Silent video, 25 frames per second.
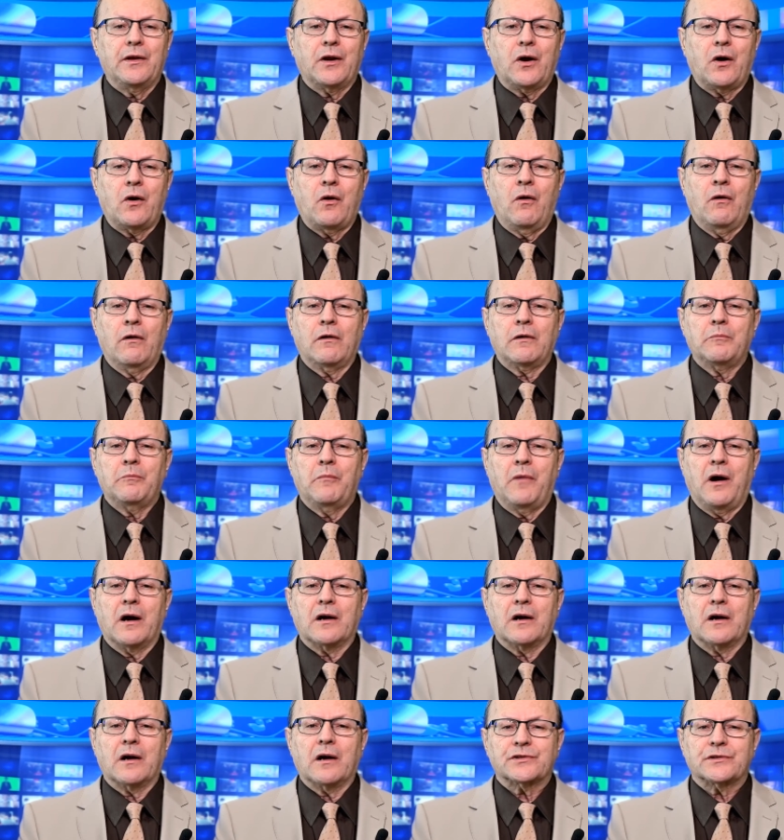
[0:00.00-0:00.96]

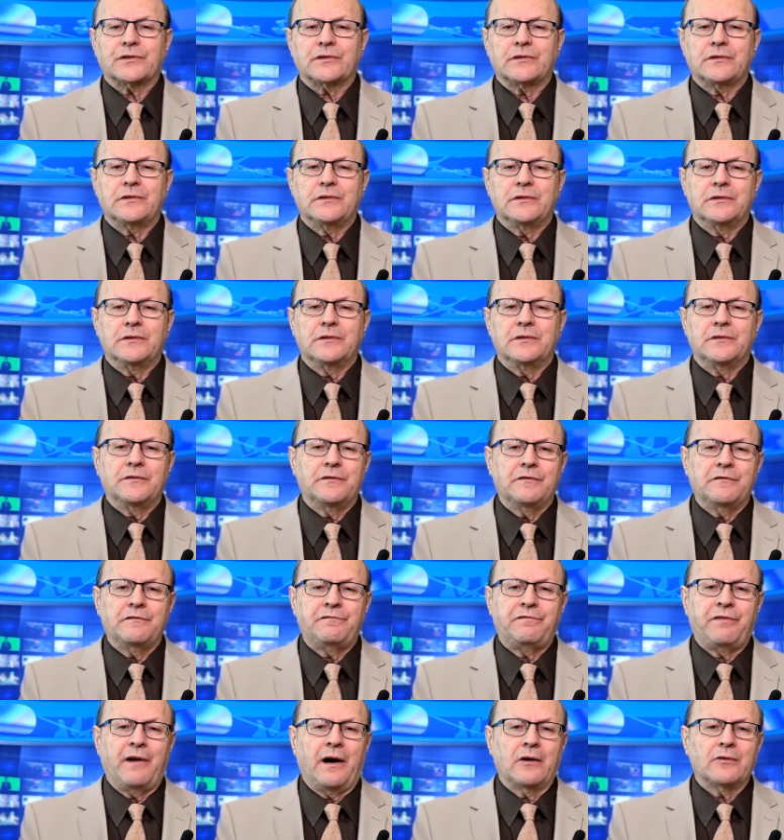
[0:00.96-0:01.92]
court-martial
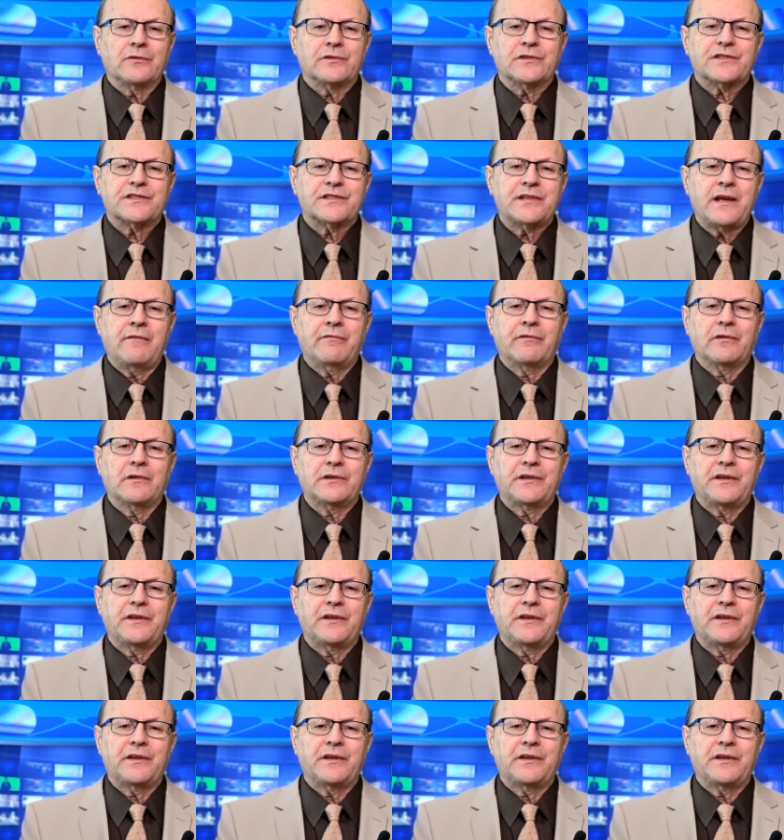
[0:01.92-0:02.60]
found several